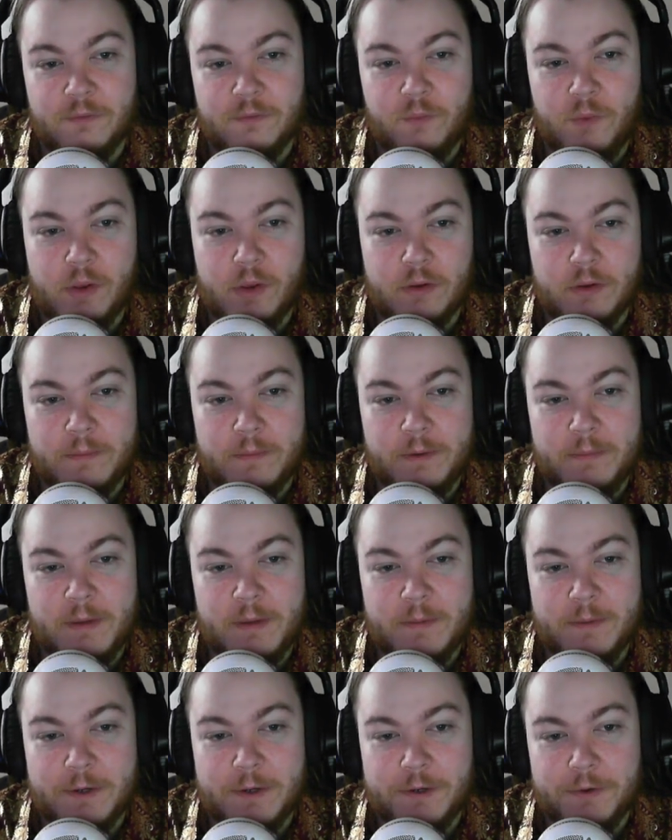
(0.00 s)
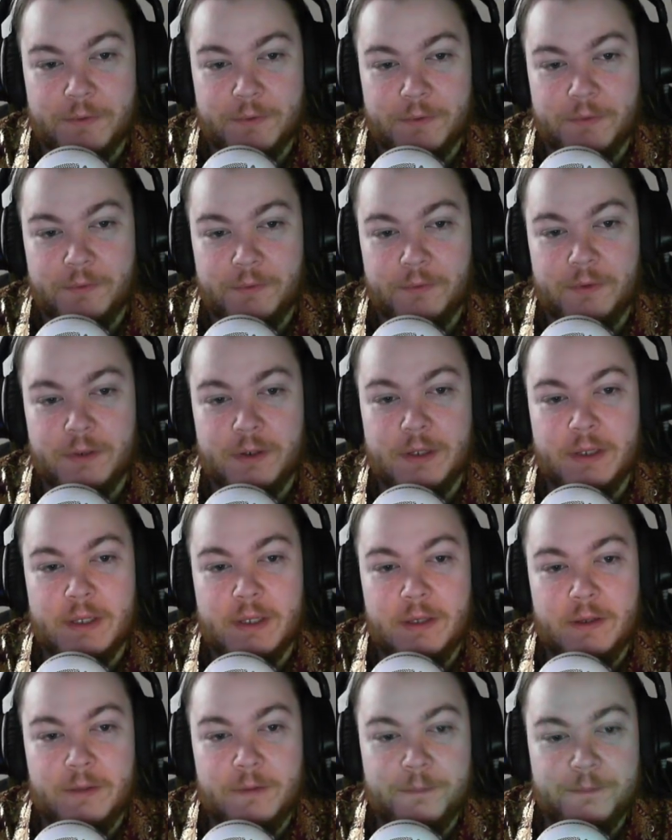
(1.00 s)
Welcome, Amiibo!
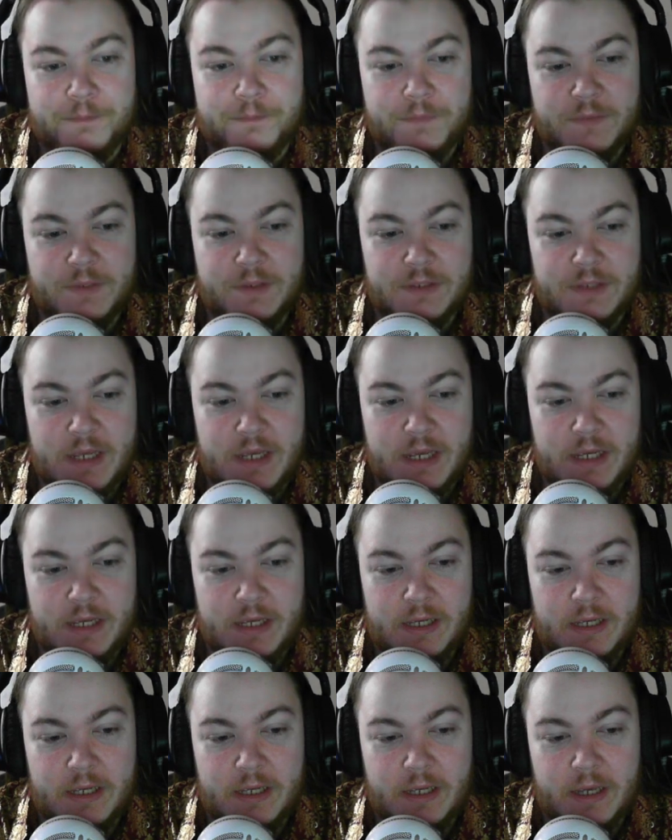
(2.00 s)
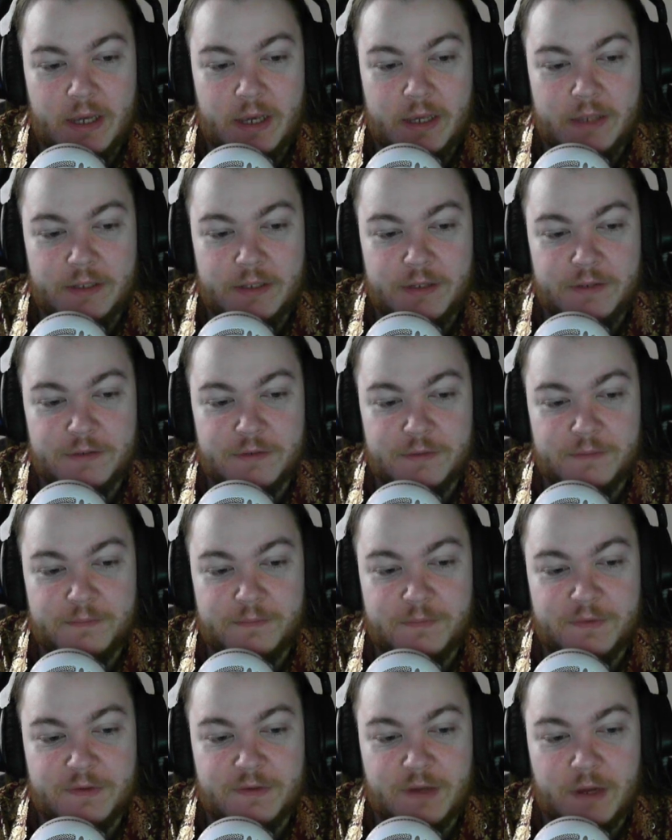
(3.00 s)
Today, I need to
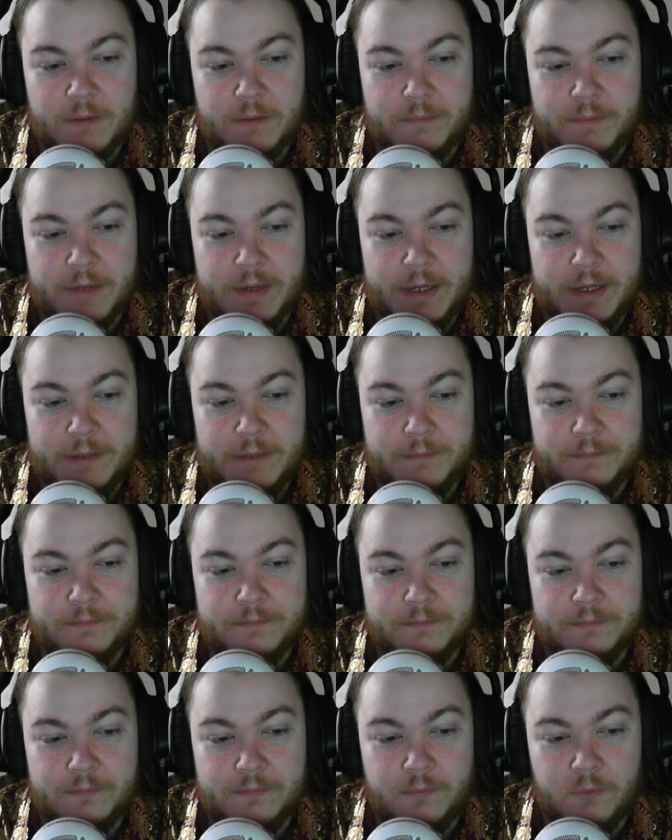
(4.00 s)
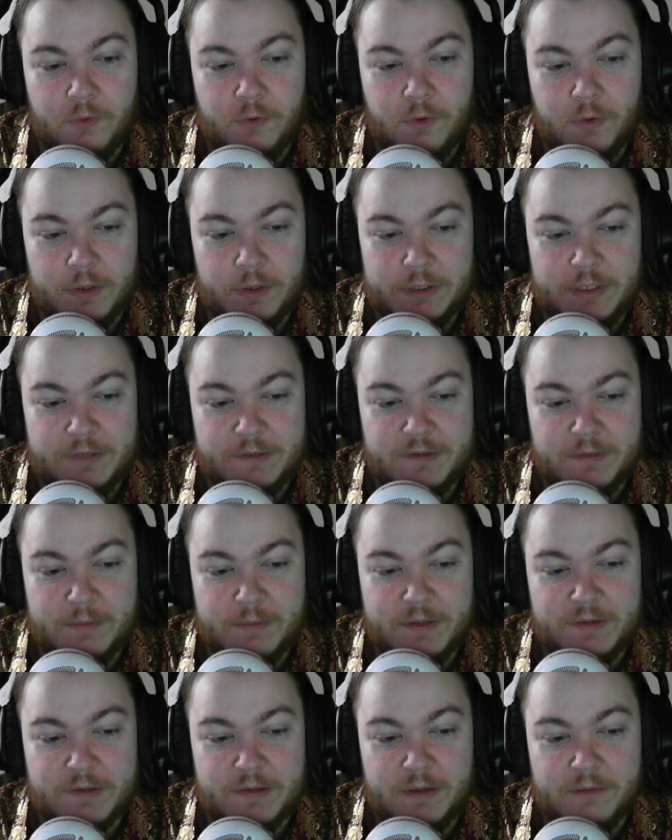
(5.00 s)
start by reorganizing
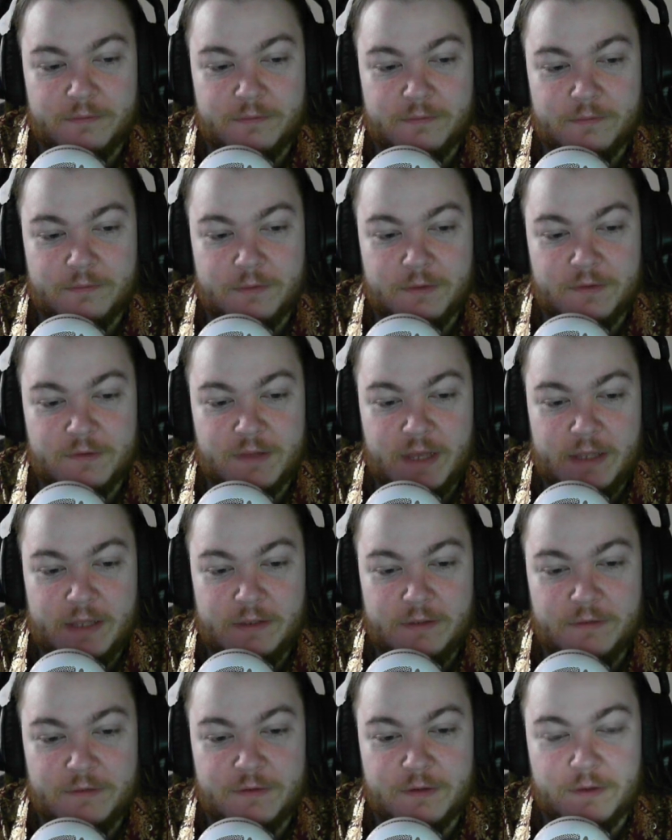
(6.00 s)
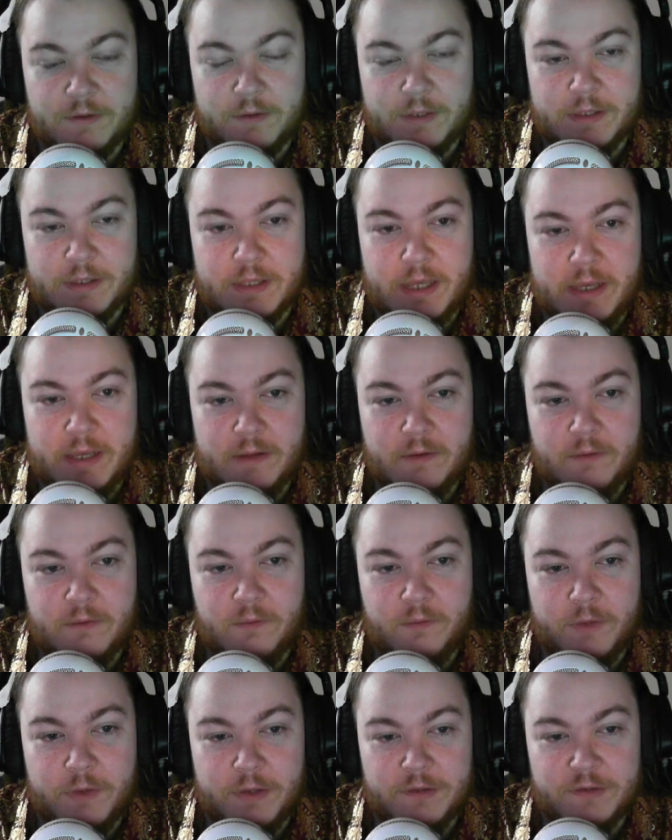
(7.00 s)
my stuff, because that needs to go like that.
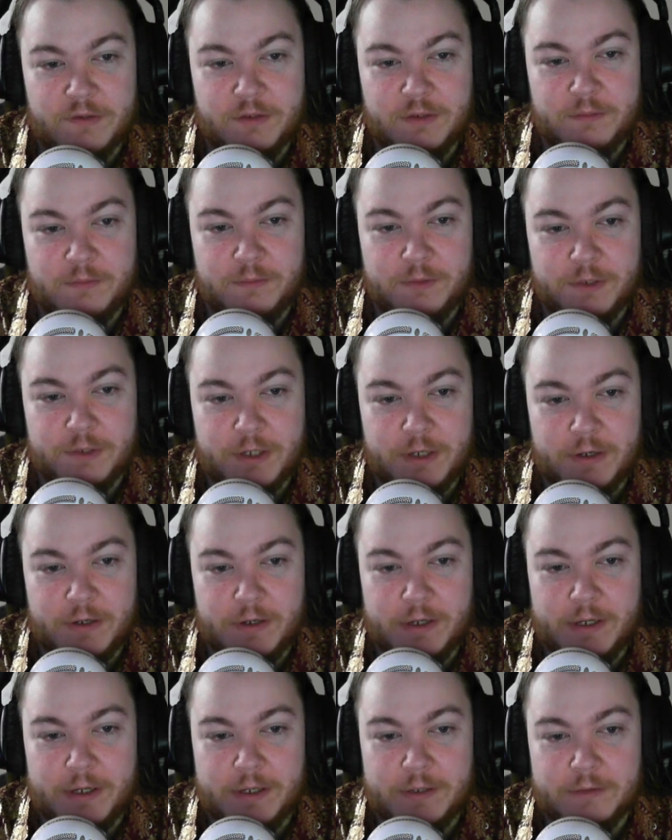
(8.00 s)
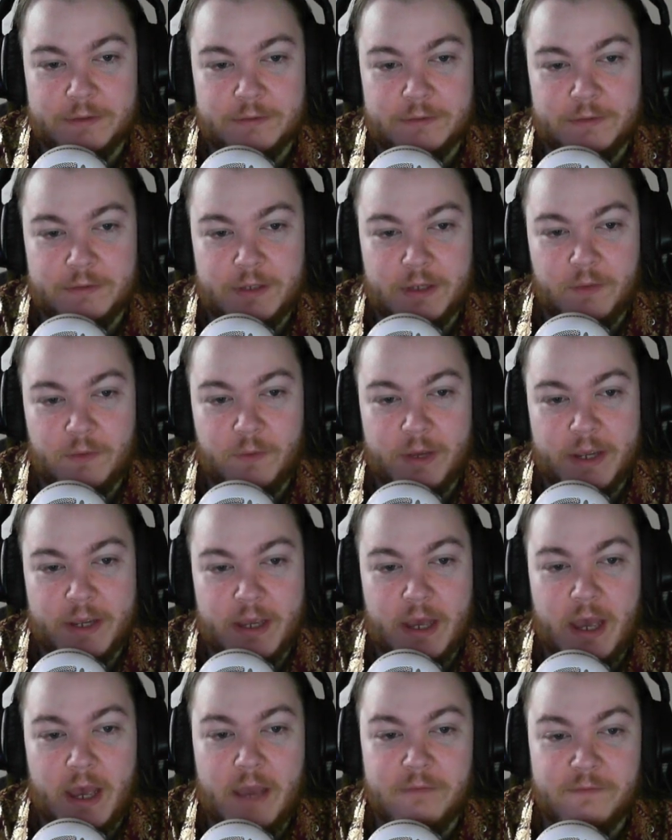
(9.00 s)
We also need to put our thing away.
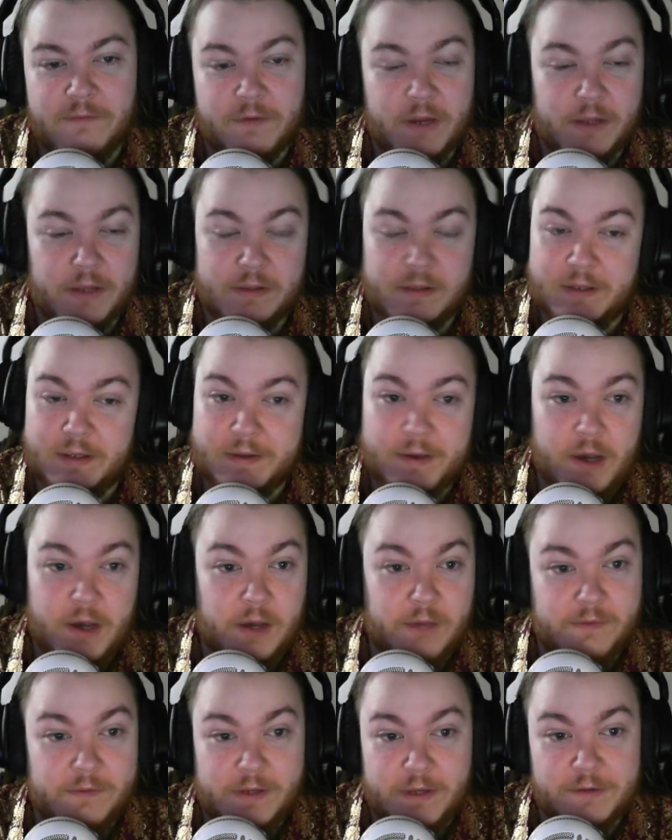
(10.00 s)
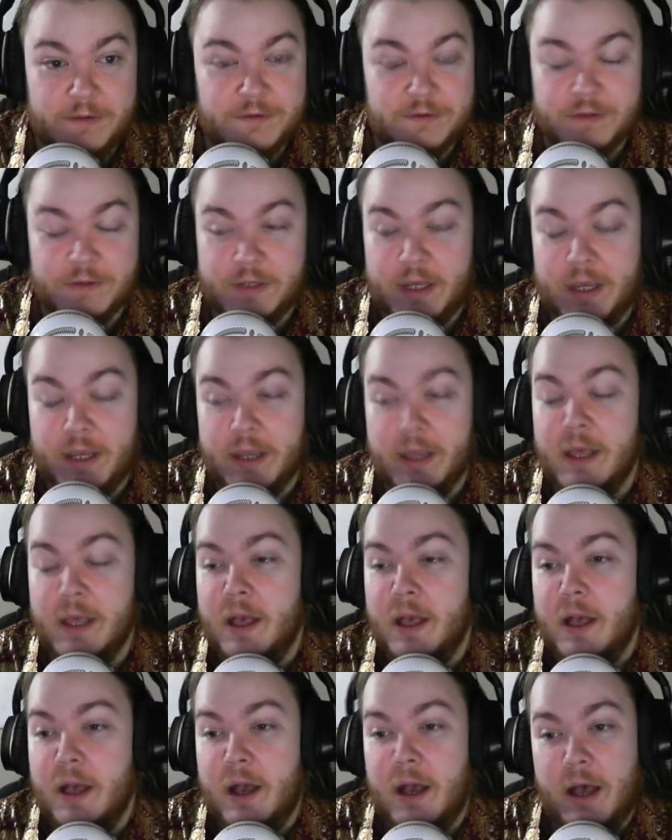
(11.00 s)
I forgot to get coffee yesterday.
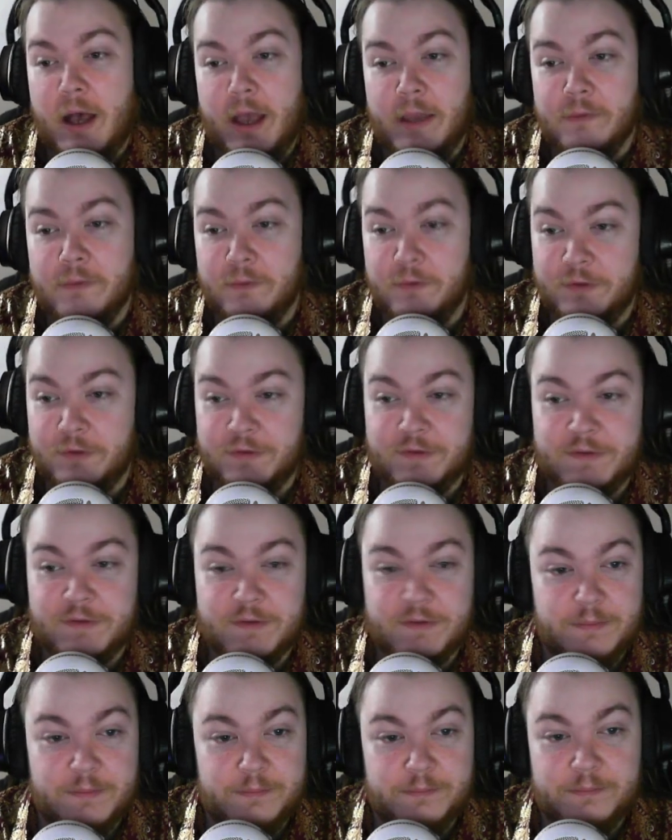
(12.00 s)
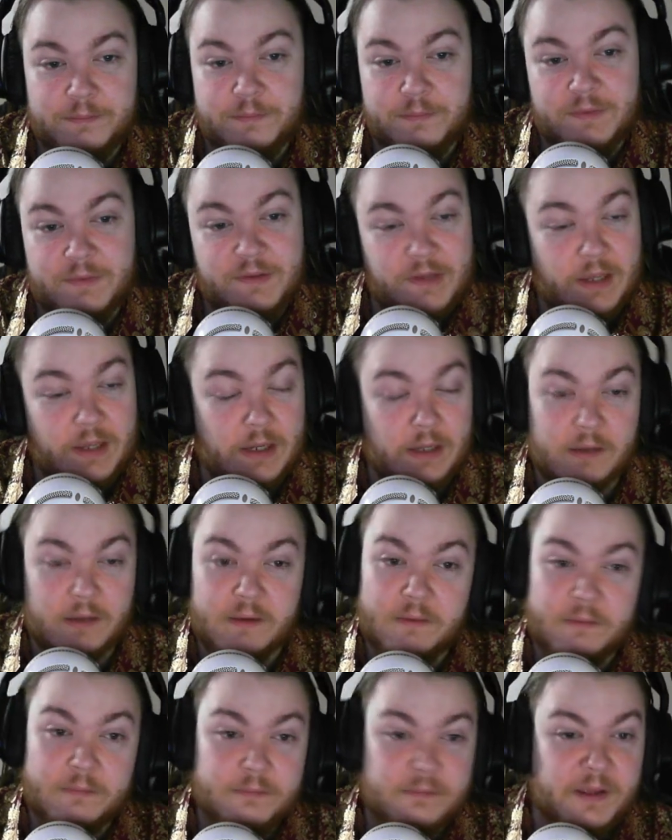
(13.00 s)
I was
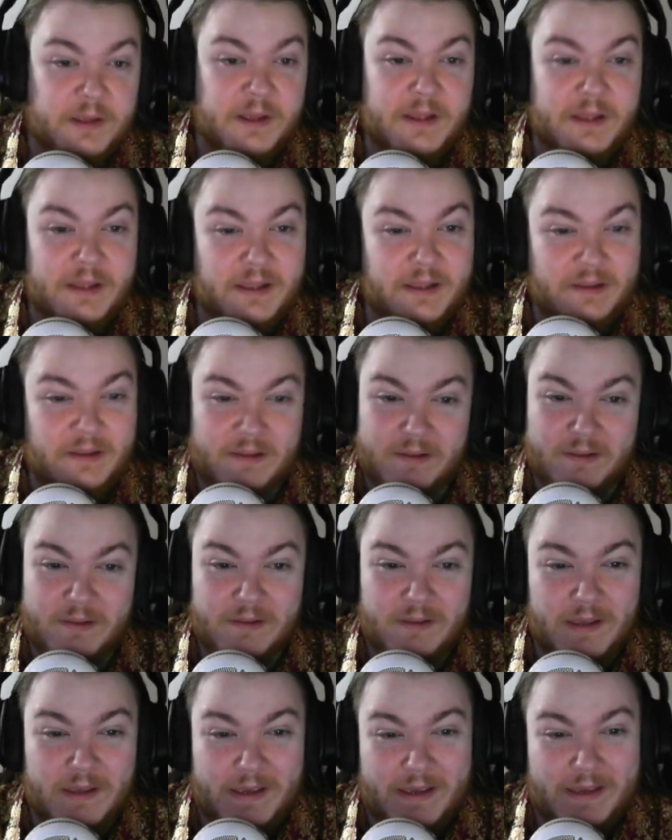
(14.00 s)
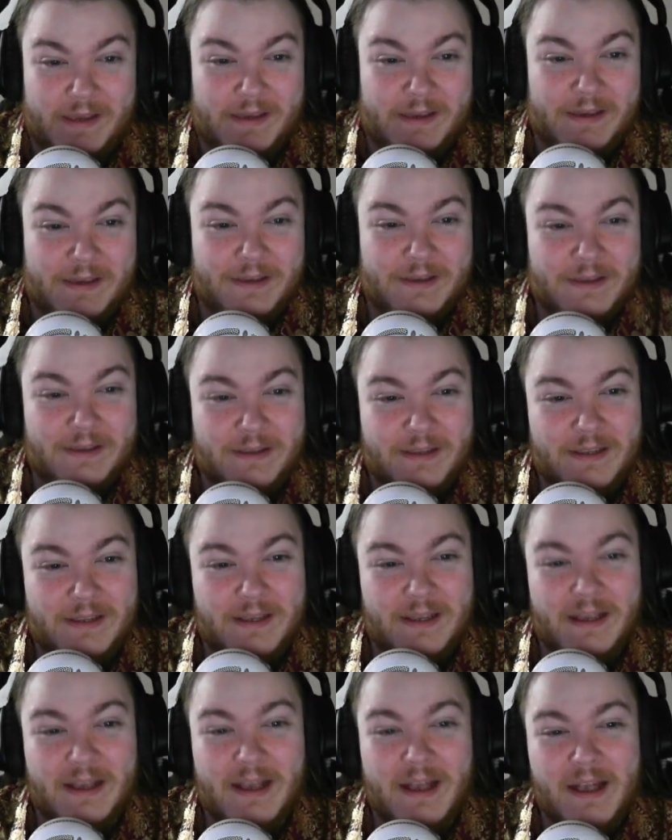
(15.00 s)
sick. Like,
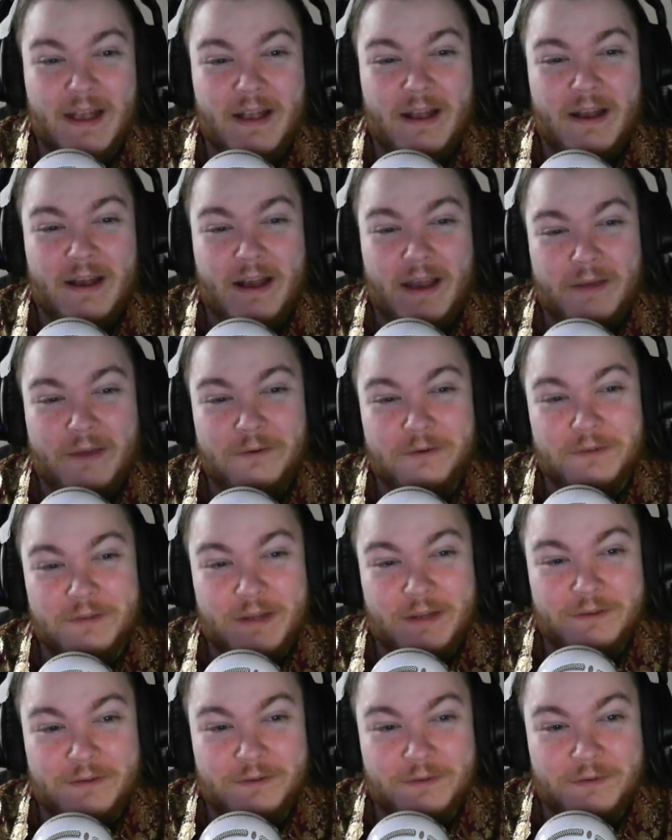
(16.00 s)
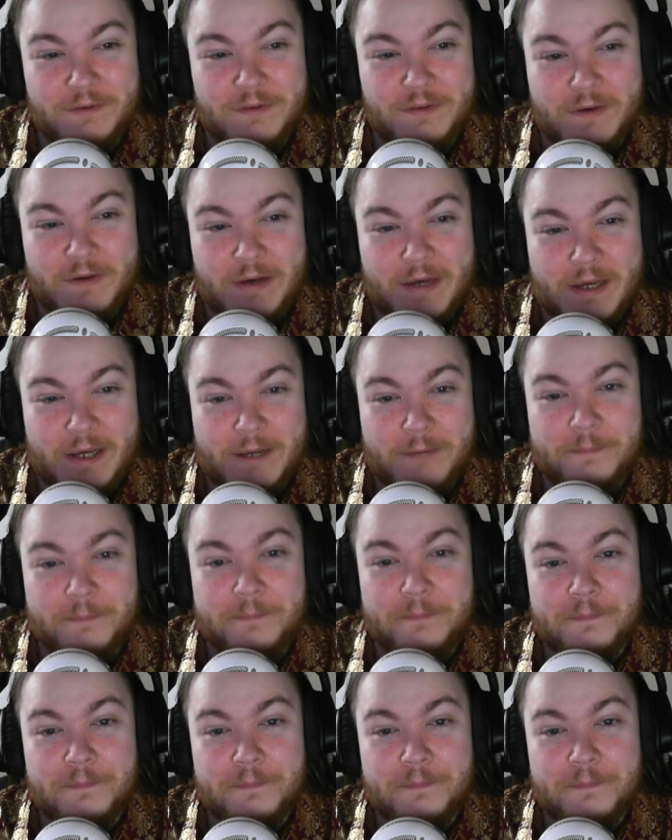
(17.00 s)
I was not doing so hot.